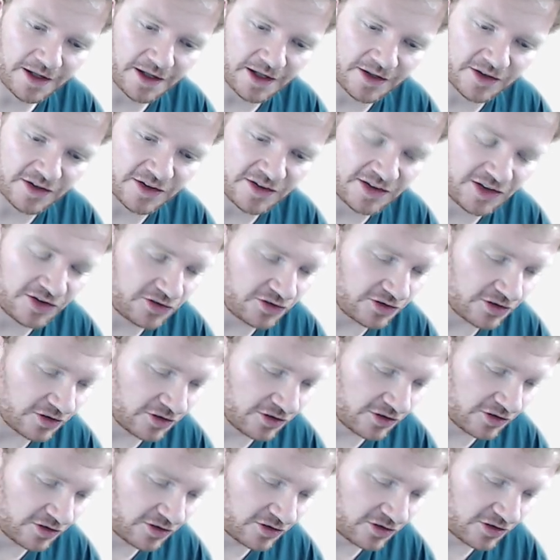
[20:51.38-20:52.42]
and a
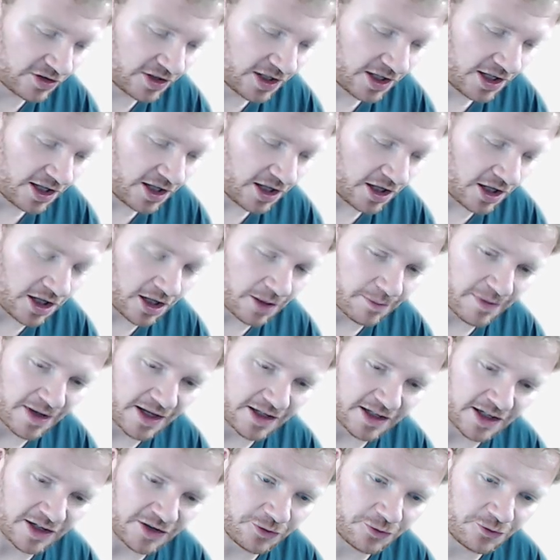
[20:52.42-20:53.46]
distance, um,
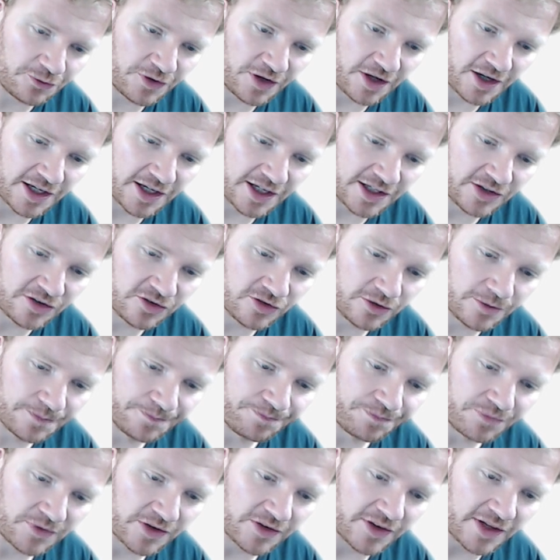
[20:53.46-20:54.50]
and I find
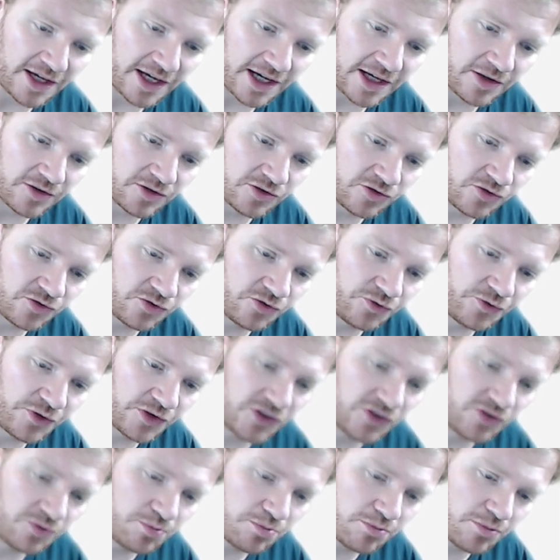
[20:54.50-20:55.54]
that for
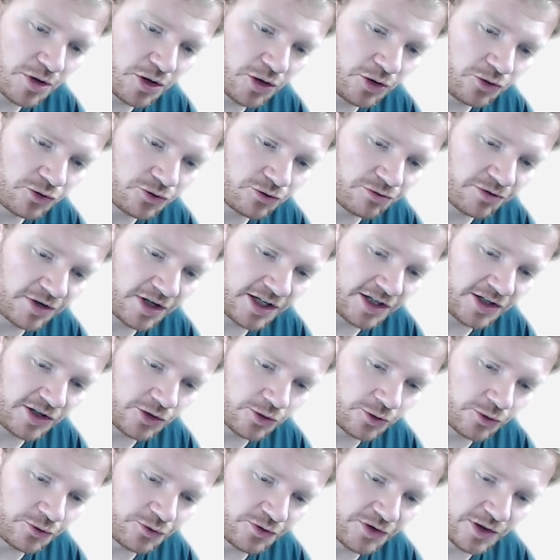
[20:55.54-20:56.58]
most
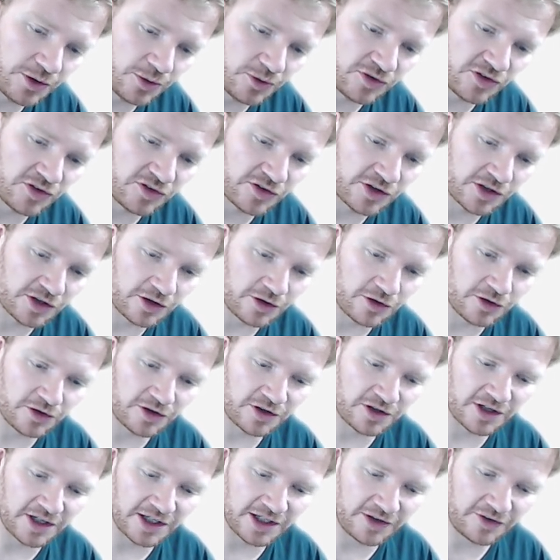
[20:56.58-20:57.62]
radial fields, it's going to
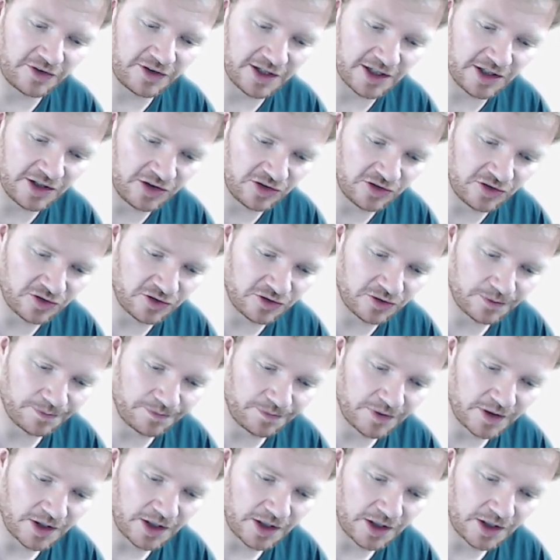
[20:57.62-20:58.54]
look like this.